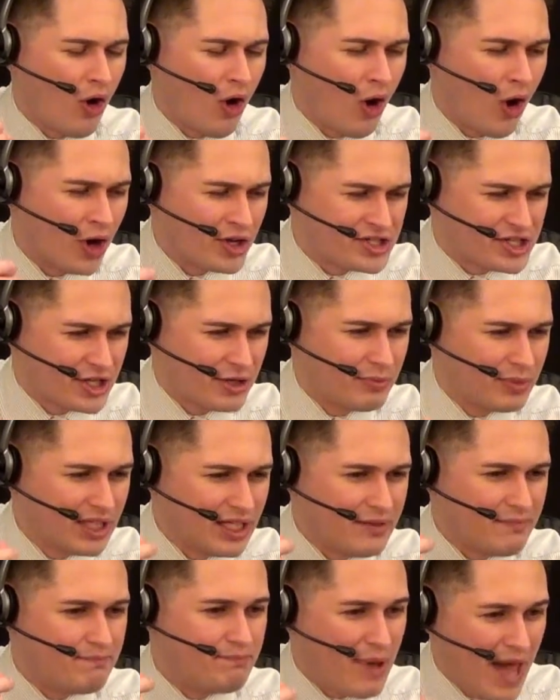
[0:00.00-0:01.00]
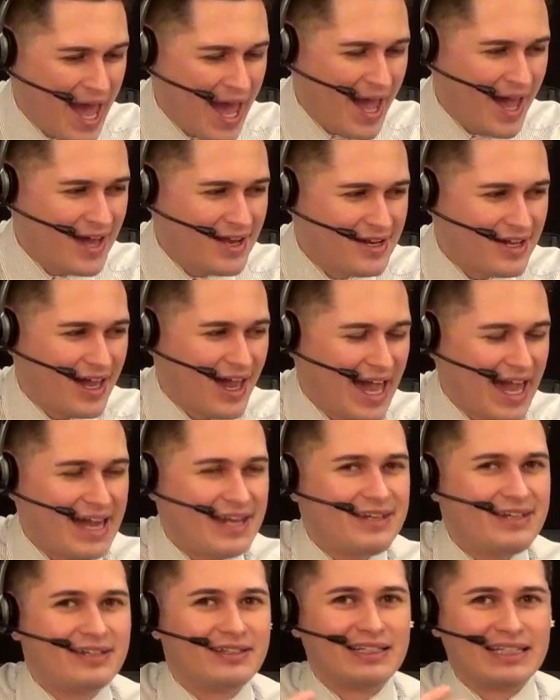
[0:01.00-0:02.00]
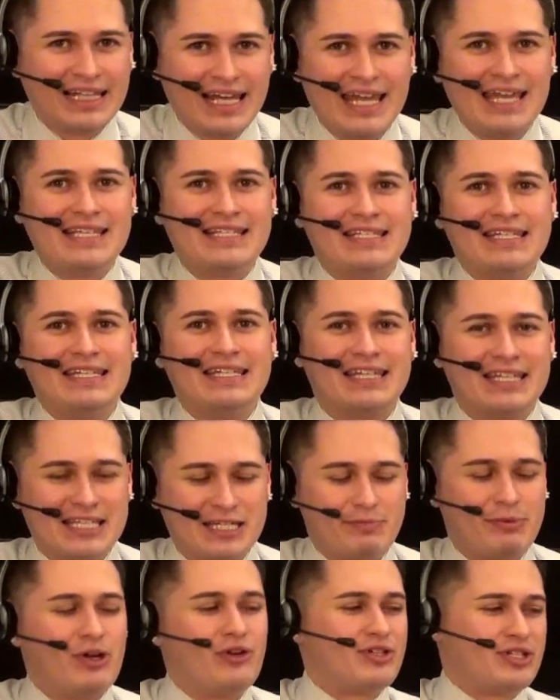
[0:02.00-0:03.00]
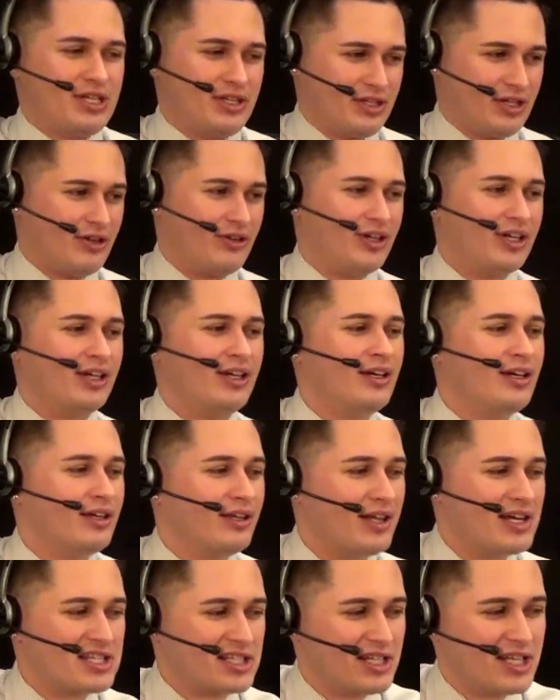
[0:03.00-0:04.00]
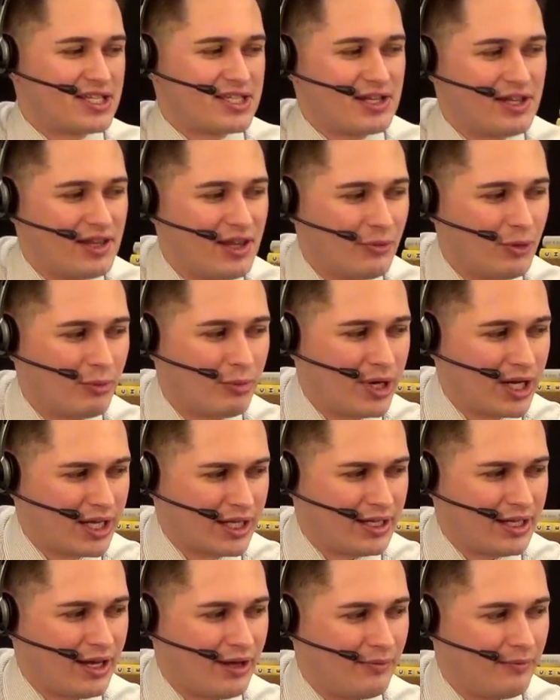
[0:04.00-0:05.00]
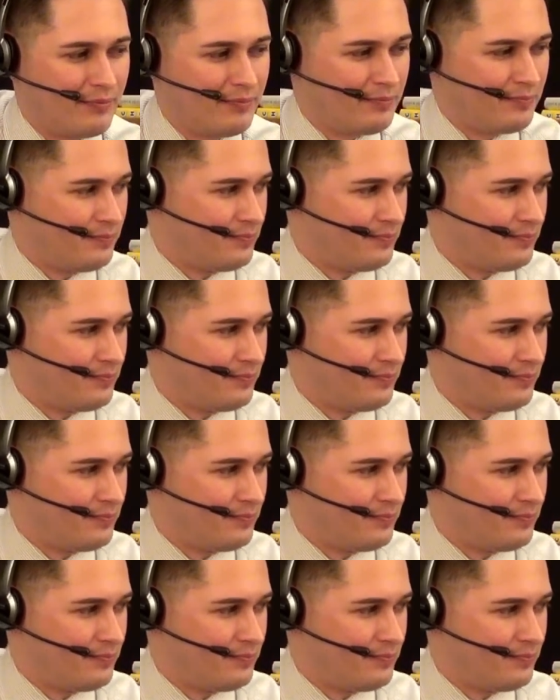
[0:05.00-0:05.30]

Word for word: awesomely bad and lazy conspiracy theory. Let's listen, and then we'll break it down.